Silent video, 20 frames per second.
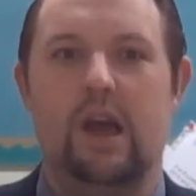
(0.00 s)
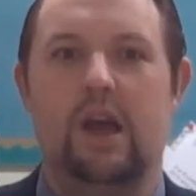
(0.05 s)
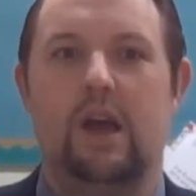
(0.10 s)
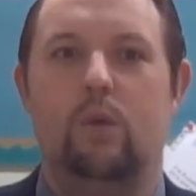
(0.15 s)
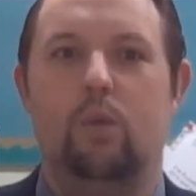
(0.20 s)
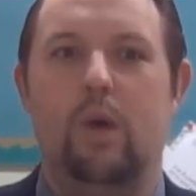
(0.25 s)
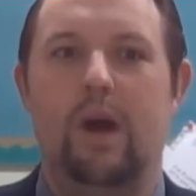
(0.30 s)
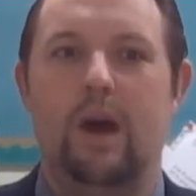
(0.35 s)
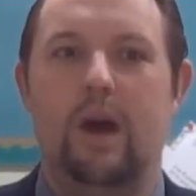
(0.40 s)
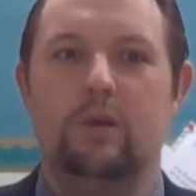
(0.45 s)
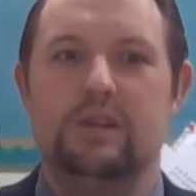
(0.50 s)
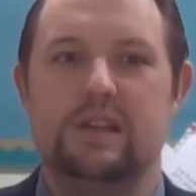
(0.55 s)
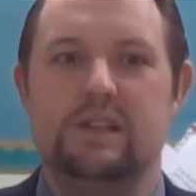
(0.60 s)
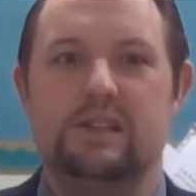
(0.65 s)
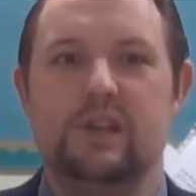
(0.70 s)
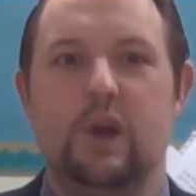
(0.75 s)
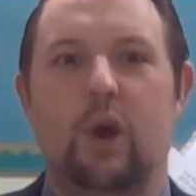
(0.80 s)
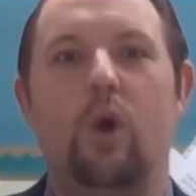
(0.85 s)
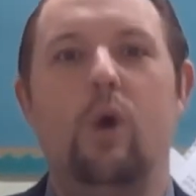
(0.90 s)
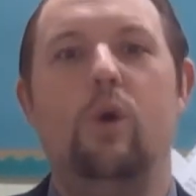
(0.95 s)
Well done
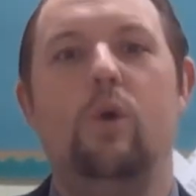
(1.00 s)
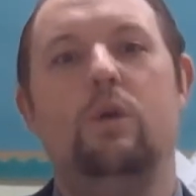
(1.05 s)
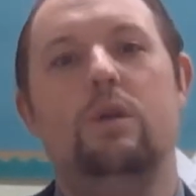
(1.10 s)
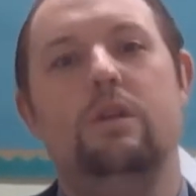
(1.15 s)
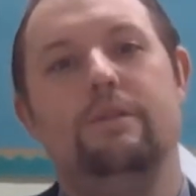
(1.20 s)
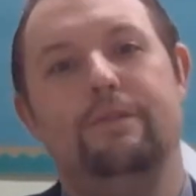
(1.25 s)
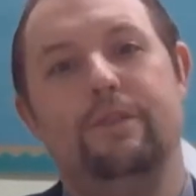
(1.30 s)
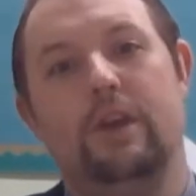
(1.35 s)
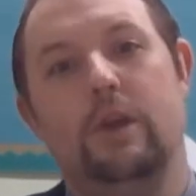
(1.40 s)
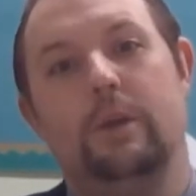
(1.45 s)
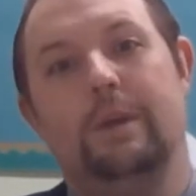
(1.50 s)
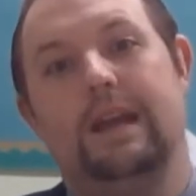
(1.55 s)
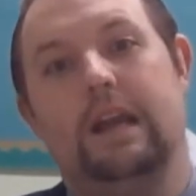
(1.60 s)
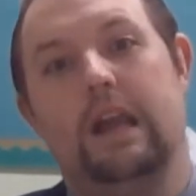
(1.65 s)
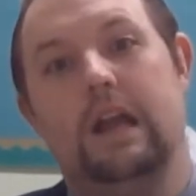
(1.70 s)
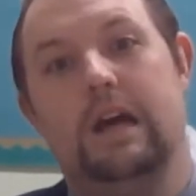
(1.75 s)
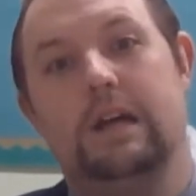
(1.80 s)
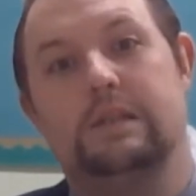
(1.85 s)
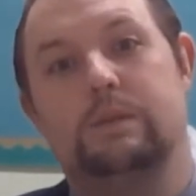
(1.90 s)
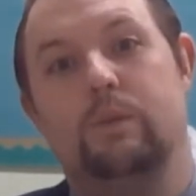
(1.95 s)
to all of you in
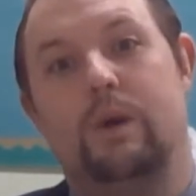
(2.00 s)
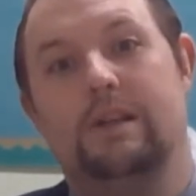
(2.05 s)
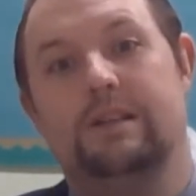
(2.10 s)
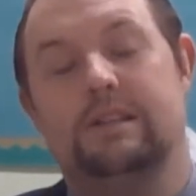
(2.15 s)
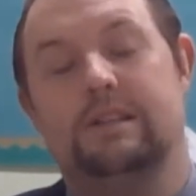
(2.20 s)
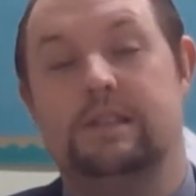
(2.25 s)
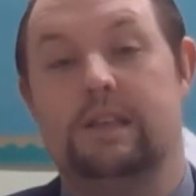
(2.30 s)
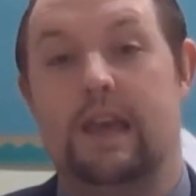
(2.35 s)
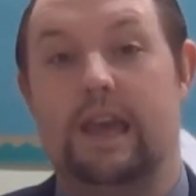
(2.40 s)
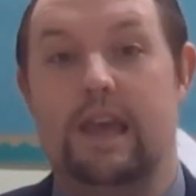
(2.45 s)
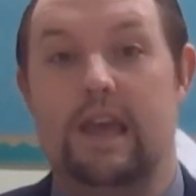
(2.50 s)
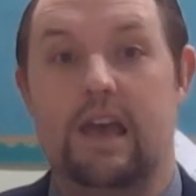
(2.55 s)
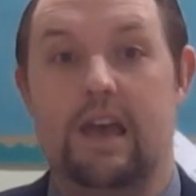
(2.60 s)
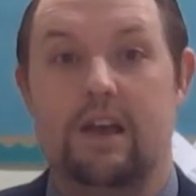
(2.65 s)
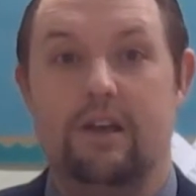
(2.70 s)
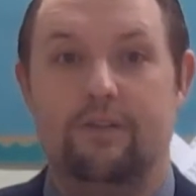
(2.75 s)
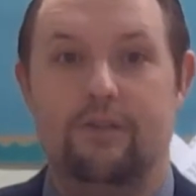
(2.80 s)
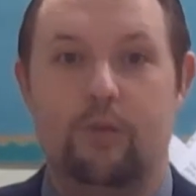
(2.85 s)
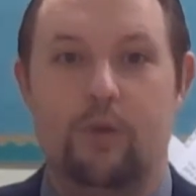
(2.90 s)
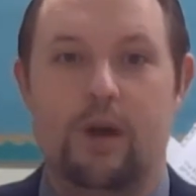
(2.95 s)
Class 1C
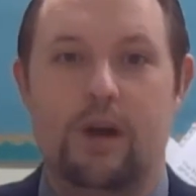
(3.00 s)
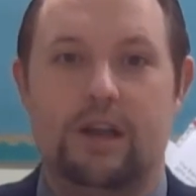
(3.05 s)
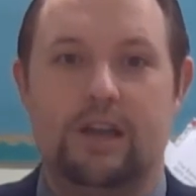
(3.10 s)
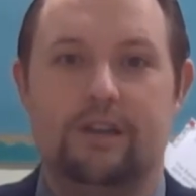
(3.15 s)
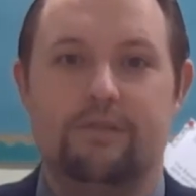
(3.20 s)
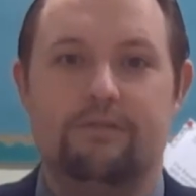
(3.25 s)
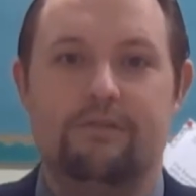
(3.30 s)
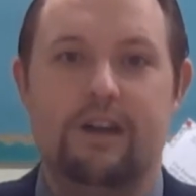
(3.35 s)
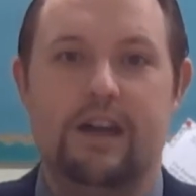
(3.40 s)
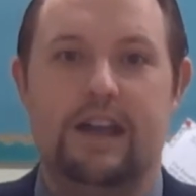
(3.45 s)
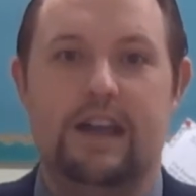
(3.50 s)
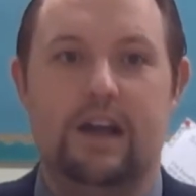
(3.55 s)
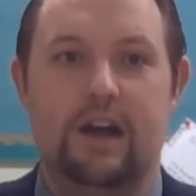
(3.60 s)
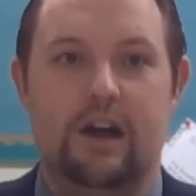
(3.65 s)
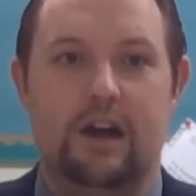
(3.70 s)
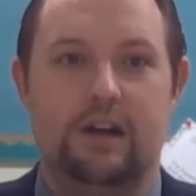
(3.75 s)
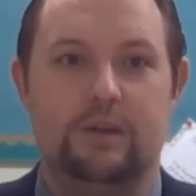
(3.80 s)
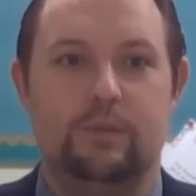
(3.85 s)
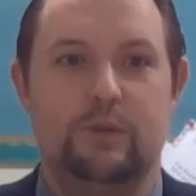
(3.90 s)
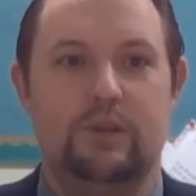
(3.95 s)
for working really
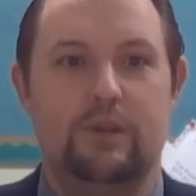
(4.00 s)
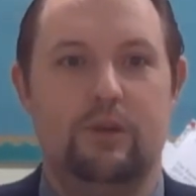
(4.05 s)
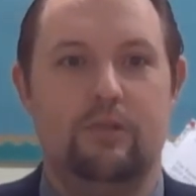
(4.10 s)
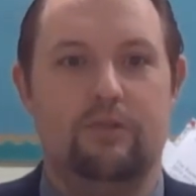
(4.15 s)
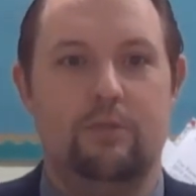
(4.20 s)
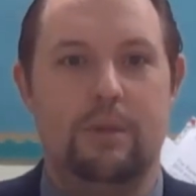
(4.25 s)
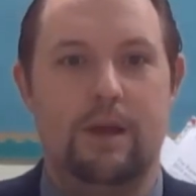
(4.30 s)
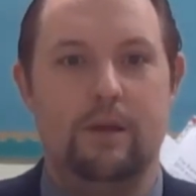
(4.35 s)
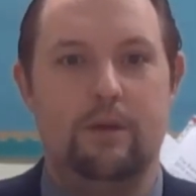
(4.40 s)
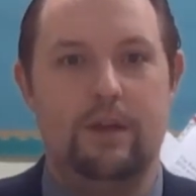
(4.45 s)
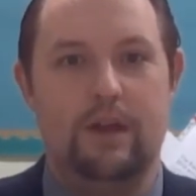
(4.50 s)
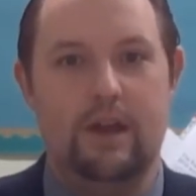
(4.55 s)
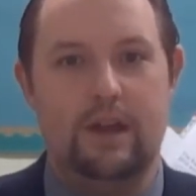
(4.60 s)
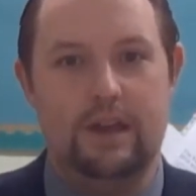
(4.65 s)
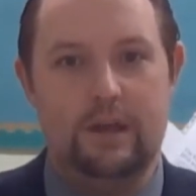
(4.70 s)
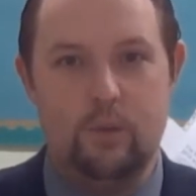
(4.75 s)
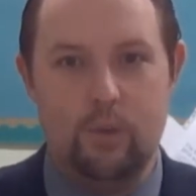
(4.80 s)
hard with your remote learning.